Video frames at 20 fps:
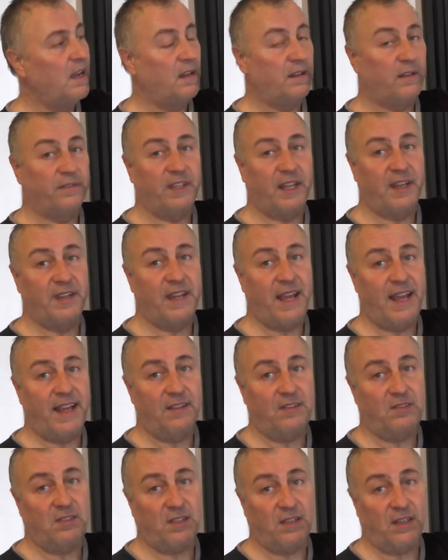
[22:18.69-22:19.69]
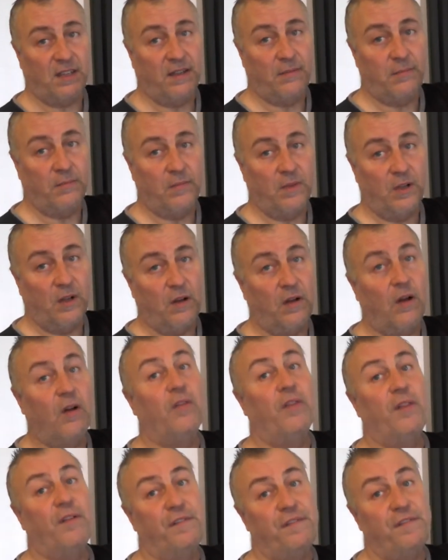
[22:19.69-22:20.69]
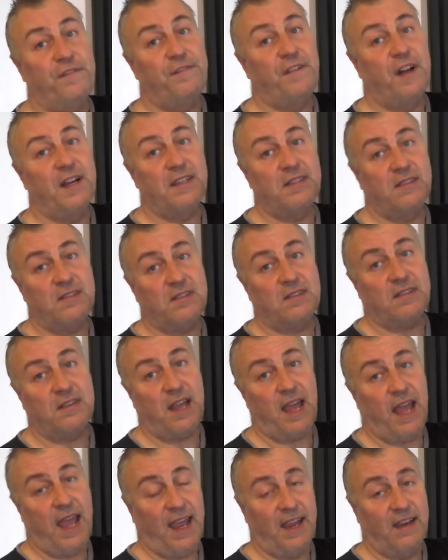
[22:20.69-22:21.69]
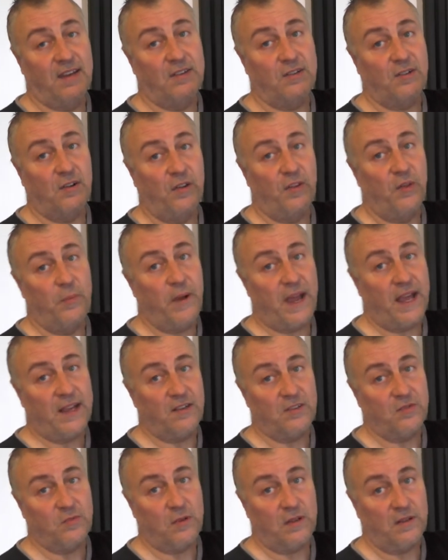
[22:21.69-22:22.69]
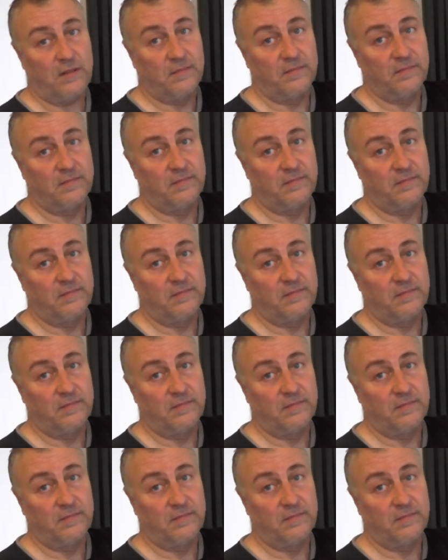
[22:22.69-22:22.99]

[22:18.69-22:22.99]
and I've done that on the face and on the back as well.